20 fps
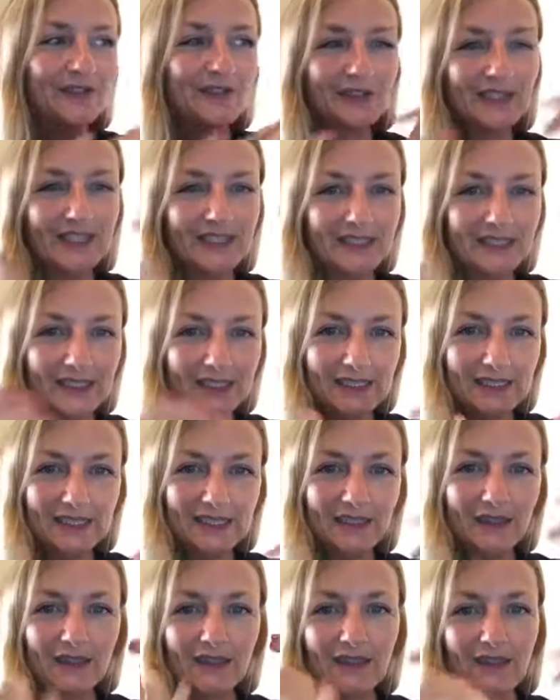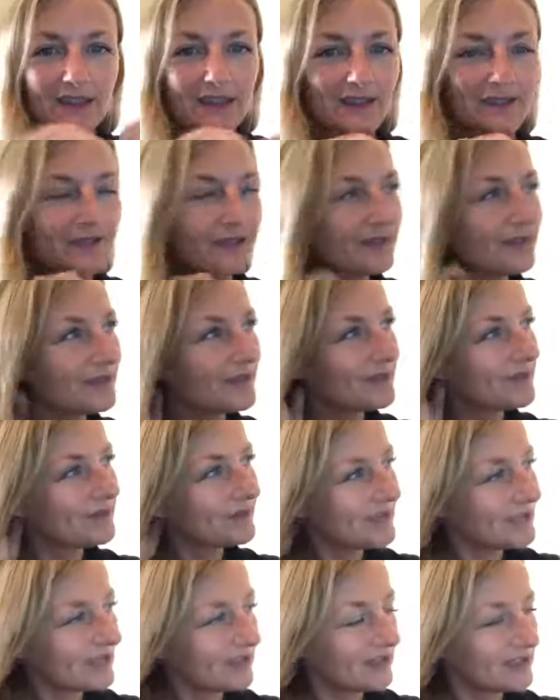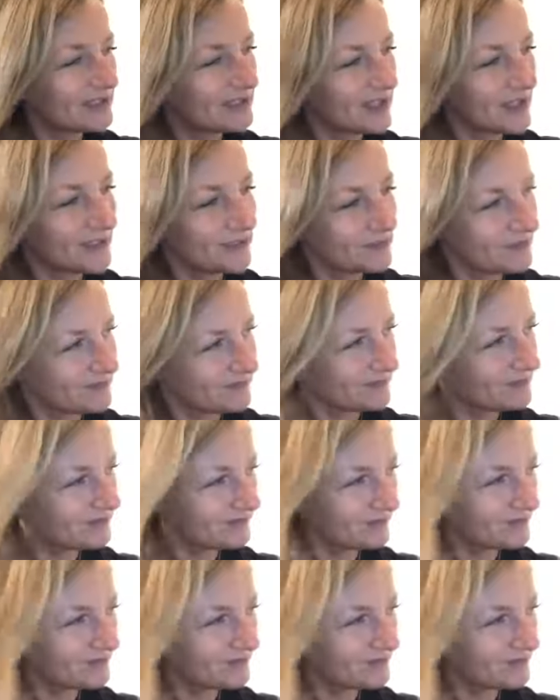created a little life and I don't